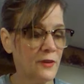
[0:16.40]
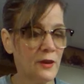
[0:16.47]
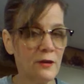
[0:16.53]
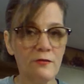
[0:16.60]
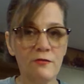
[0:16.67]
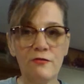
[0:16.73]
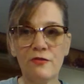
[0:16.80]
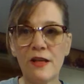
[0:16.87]

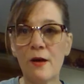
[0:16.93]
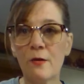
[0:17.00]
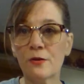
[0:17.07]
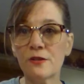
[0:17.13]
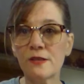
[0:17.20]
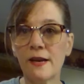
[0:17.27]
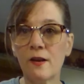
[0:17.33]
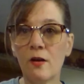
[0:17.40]
Flour is
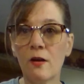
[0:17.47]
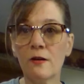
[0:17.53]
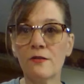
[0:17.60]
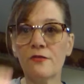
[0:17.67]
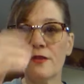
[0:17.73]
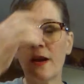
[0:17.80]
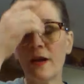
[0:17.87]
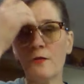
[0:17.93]
kind of hard to
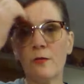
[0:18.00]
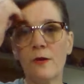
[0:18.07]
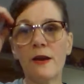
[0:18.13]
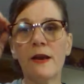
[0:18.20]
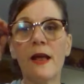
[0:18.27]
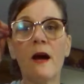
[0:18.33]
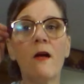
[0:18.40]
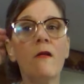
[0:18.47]
find right
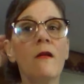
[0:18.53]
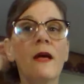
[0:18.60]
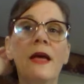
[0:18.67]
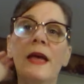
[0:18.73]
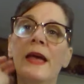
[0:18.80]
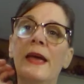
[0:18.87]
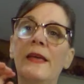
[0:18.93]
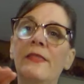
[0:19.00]
now,
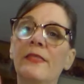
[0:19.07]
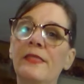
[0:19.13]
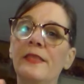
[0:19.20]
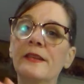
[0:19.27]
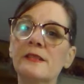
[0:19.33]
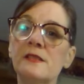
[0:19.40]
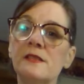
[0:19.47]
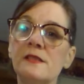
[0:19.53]
and
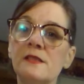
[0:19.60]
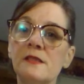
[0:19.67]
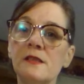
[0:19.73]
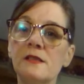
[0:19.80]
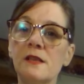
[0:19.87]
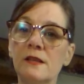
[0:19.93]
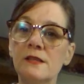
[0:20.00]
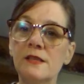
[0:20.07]
this does
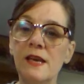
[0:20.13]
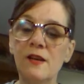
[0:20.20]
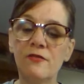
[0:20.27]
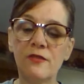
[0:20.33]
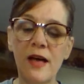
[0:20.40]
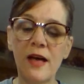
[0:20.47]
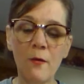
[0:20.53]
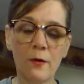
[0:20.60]
not take
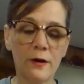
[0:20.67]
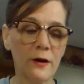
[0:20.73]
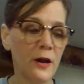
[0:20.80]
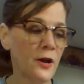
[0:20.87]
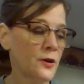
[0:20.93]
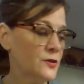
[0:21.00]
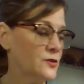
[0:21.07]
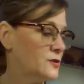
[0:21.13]
flour.
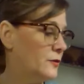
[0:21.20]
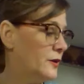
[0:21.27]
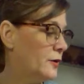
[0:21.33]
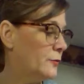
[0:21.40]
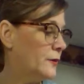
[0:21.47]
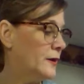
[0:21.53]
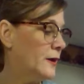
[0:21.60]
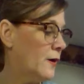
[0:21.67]
So
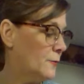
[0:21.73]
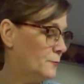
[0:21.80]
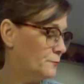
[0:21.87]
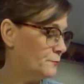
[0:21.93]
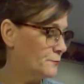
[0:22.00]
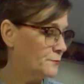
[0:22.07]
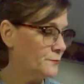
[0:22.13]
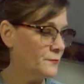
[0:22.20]
here we go.
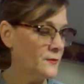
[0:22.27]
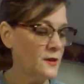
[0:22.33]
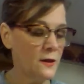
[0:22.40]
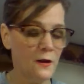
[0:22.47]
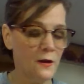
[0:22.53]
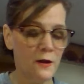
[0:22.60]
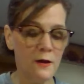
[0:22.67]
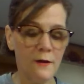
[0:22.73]

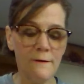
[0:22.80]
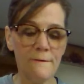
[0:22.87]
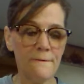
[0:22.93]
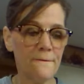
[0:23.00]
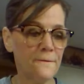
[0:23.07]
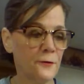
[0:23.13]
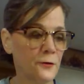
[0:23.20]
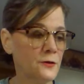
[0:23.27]

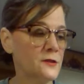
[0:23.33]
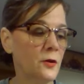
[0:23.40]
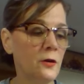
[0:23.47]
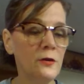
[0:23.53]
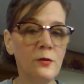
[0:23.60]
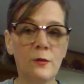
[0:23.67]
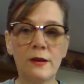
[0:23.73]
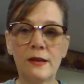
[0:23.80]
First of all,
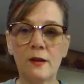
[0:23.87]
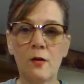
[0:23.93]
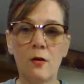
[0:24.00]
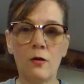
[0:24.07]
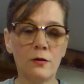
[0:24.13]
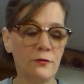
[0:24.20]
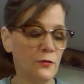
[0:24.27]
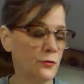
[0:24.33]
you want to get
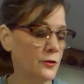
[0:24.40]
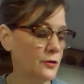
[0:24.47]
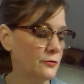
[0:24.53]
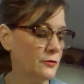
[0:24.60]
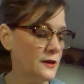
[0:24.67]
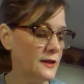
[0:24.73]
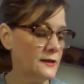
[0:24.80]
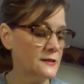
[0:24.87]
all of your
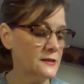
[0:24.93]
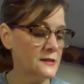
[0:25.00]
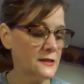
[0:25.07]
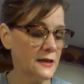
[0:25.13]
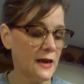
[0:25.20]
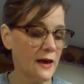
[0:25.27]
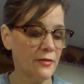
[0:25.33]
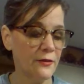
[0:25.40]
ingredients
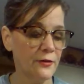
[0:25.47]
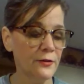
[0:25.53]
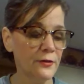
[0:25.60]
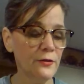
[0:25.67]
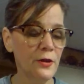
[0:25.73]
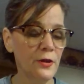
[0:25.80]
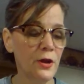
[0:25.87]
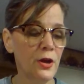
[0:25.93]
together.
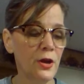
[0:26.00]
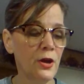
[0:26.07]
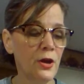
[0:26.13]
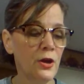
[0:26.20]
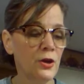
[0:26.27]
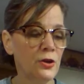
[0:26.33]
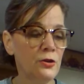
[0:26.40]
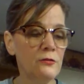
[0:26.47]
You
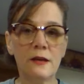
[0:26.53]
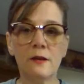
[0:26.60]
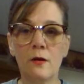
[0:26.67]
need